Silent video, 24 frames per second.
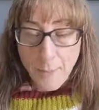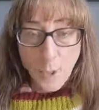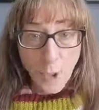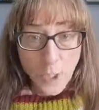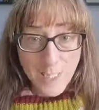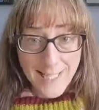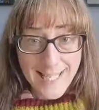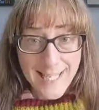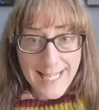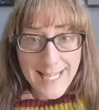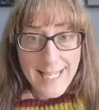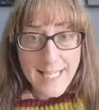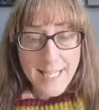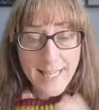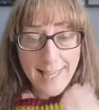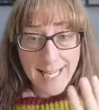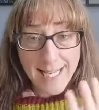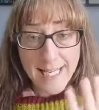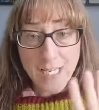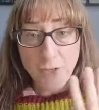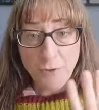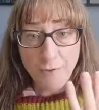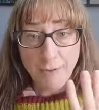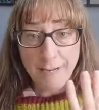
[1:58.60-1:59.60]
Because
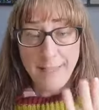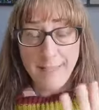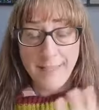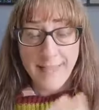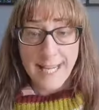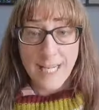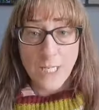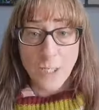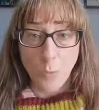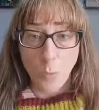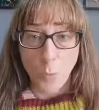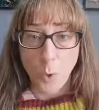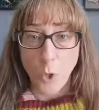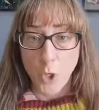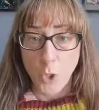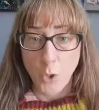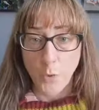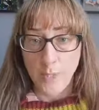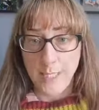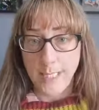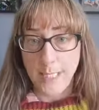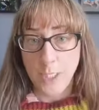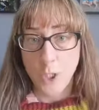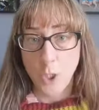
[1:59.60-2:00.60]
these, these three things are what
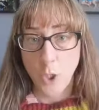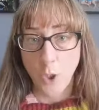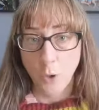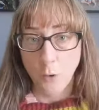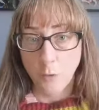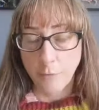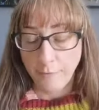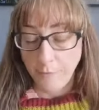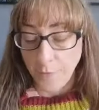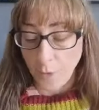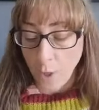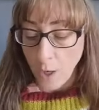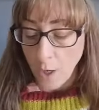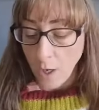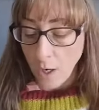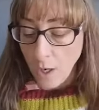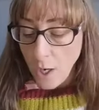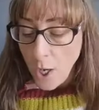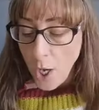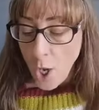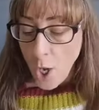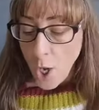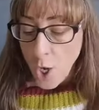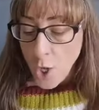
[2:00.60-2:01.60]
you need to look
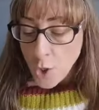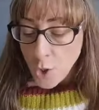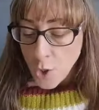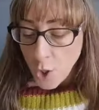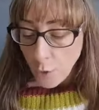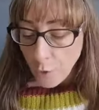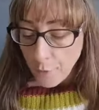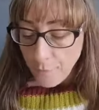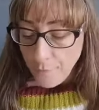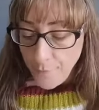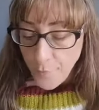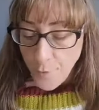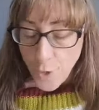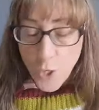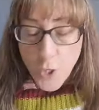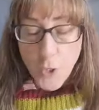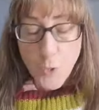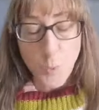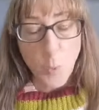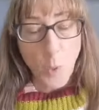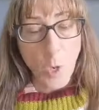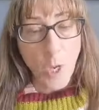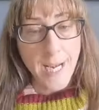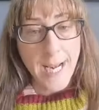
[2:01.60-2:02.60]
for. So the
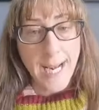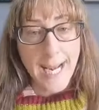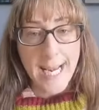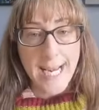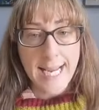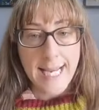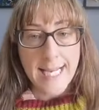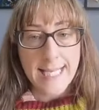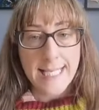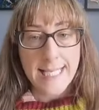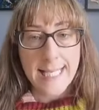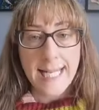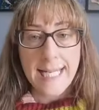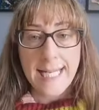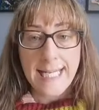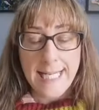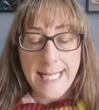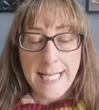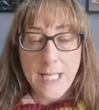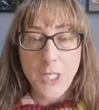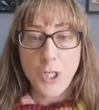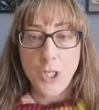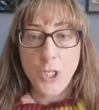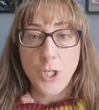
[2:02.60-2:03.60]
first one is
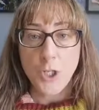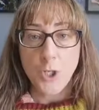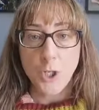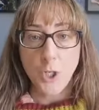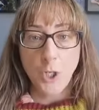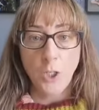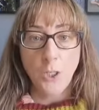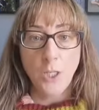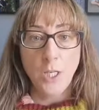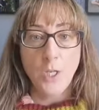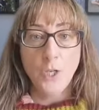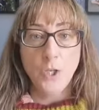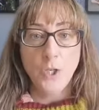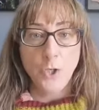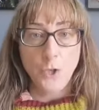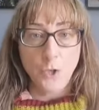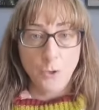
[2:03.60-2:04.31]
digital